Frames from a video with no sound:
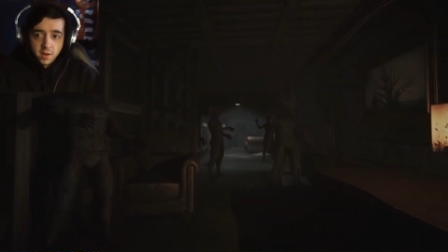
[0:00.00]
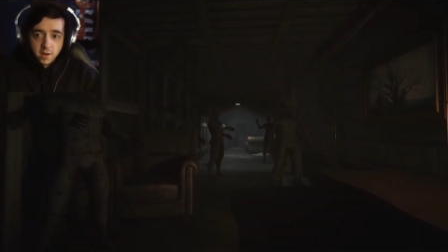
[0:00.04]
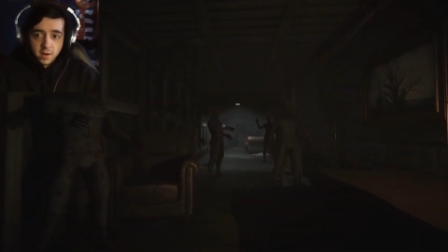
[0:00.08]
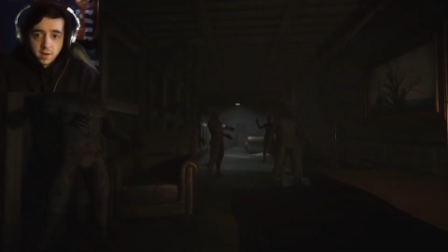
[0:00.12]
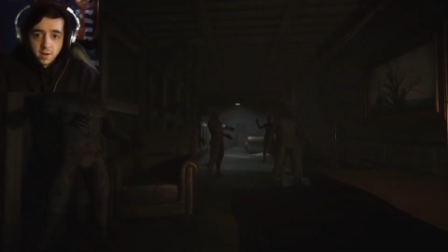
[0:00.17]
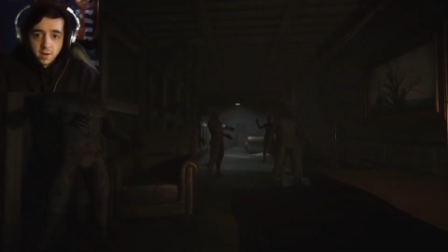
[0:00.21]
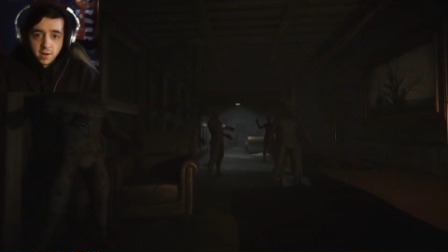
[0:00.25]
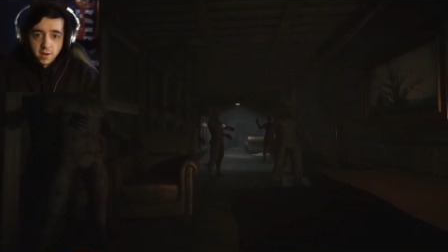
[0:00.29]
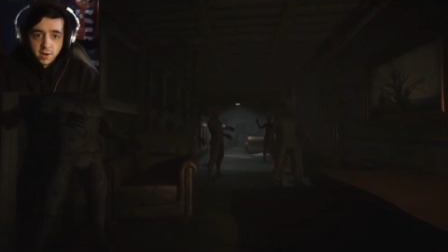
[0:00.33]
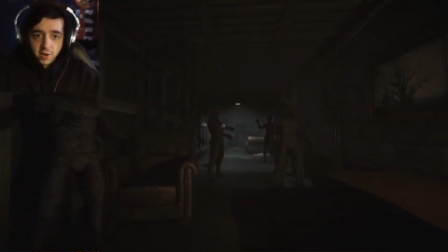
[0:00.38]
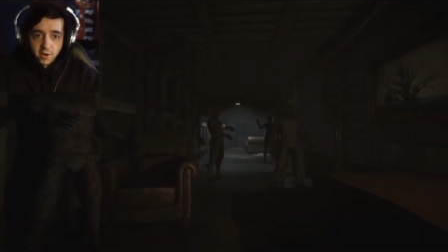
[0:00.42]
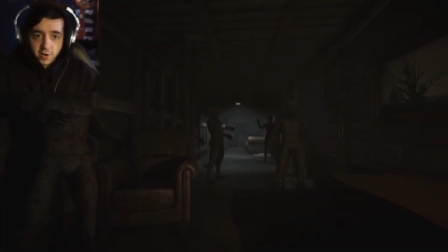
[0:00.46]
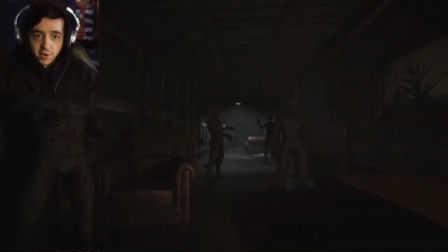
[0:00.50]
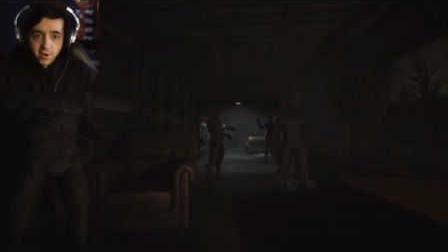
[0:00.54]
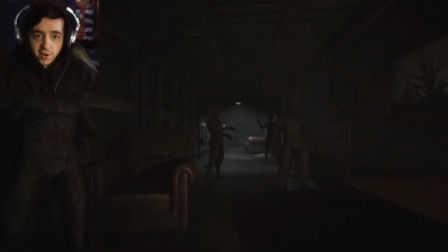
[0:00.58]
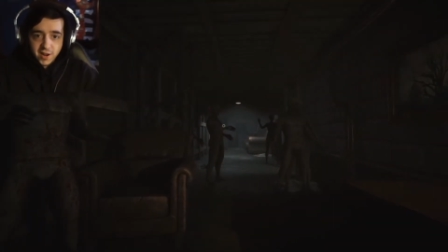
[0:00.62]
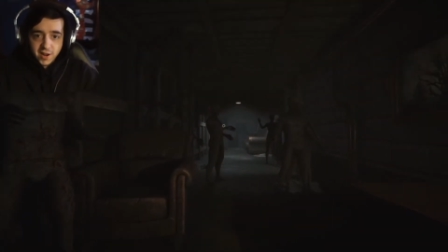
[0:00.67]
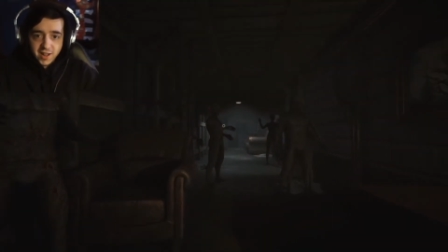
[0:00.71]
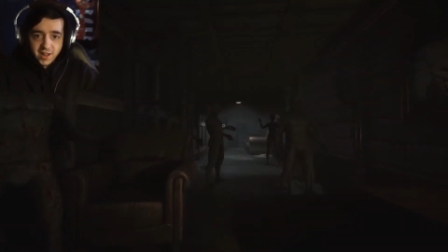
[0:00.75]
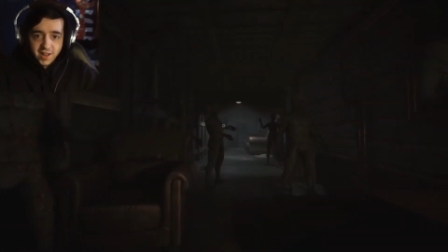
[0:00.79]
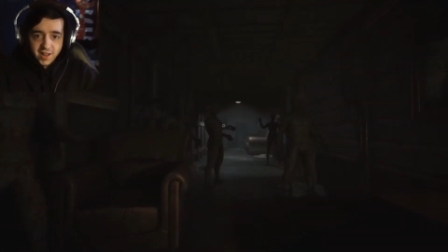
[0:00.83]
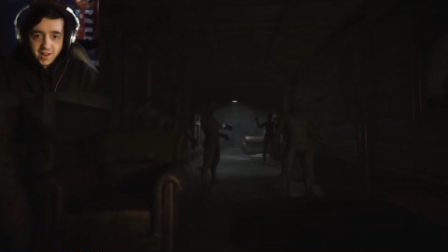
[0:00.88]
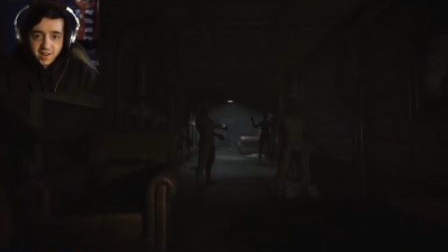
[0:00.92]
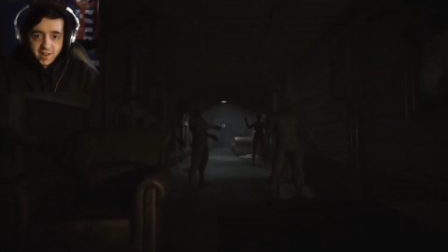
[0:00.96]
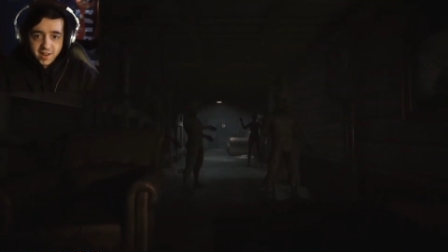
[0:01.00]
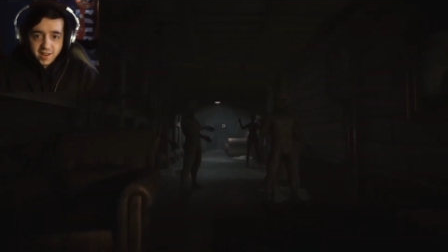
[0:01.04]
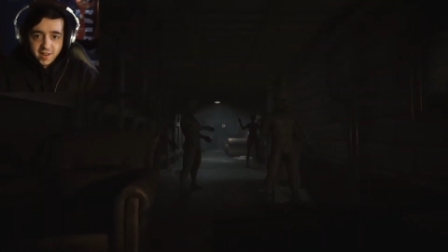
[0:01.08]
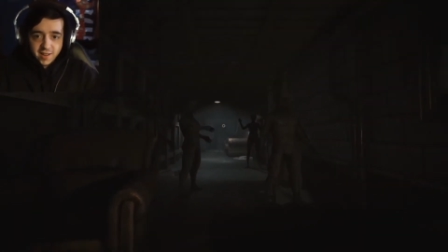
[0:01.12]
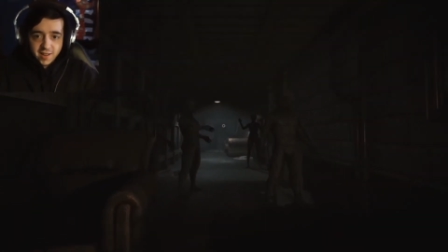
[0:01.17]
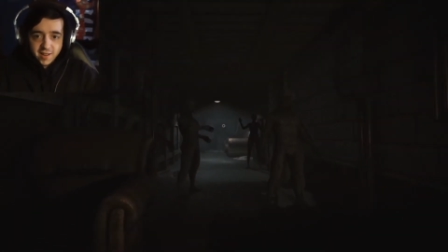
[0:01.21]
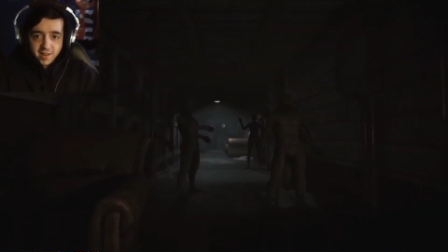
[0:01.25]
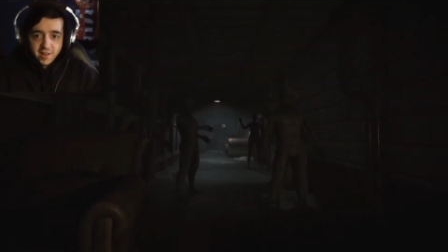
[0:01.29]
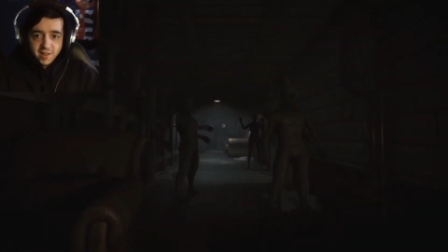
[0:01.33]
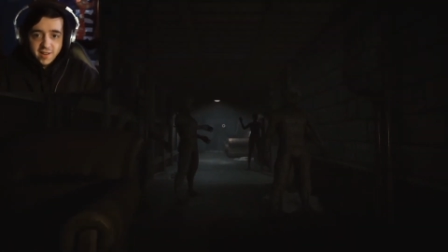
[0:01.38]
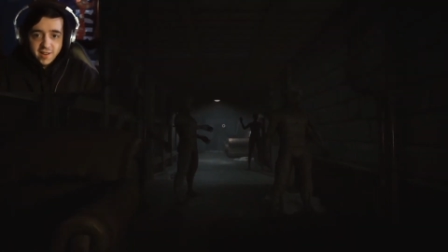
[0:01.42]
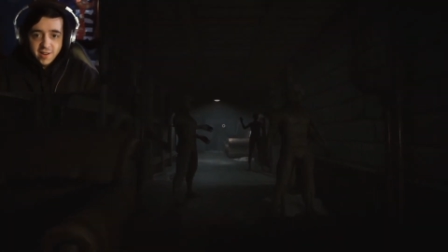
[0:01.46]
Alright,
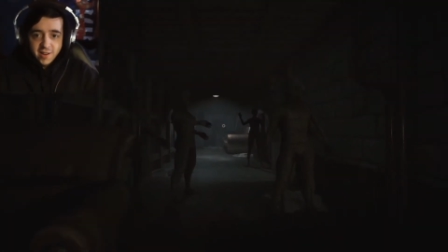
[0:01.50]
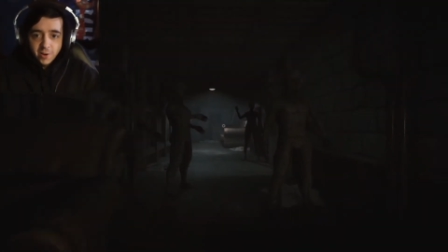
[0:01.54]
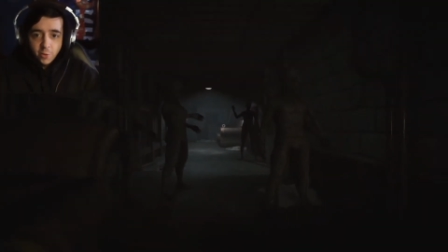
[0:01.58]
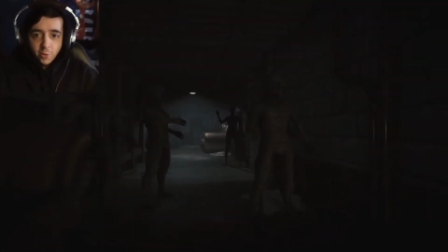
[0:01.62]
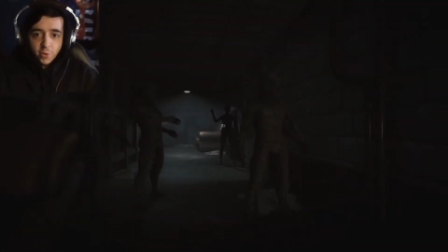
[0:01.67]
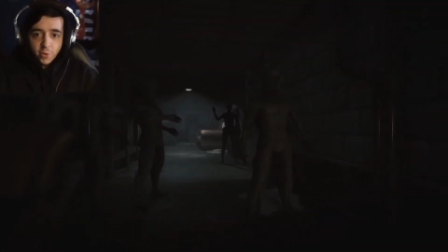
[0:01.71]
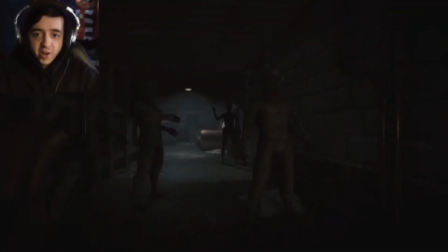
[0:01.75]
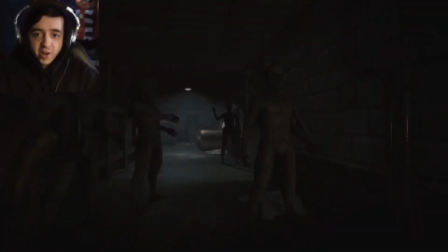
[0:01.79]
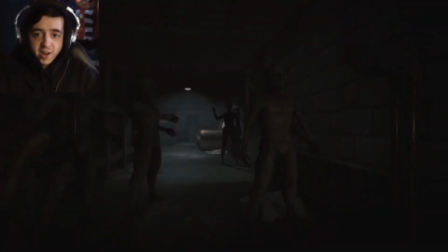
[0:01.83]
here we